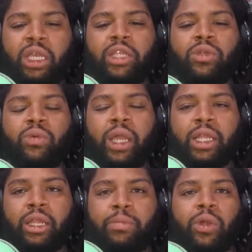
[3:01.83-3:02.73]
and you
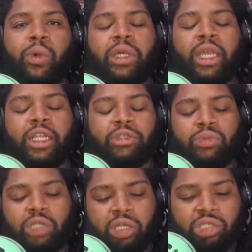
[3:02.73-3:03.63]
ended up going into
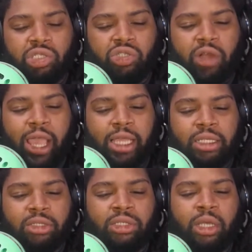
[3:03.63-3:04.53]
Dungeons and
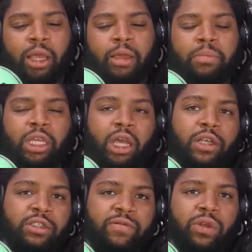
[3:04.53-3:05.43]
Dragons
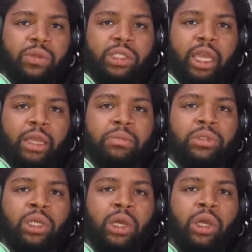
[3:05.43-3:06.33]
because of those
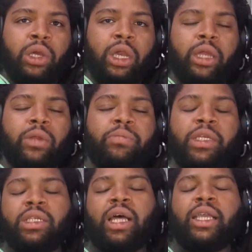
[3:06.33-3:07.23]
games, it'll
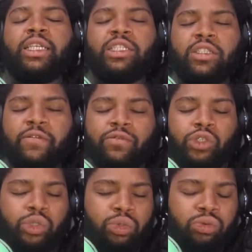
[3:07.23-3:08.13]
be a lot easier for
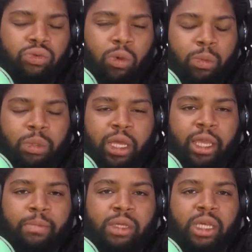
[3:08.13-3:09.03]
you to role
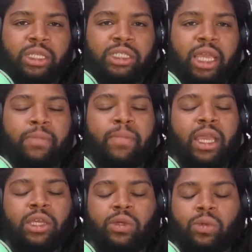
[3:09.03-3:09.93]
play because they
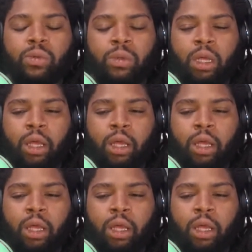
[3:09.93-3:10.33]
make you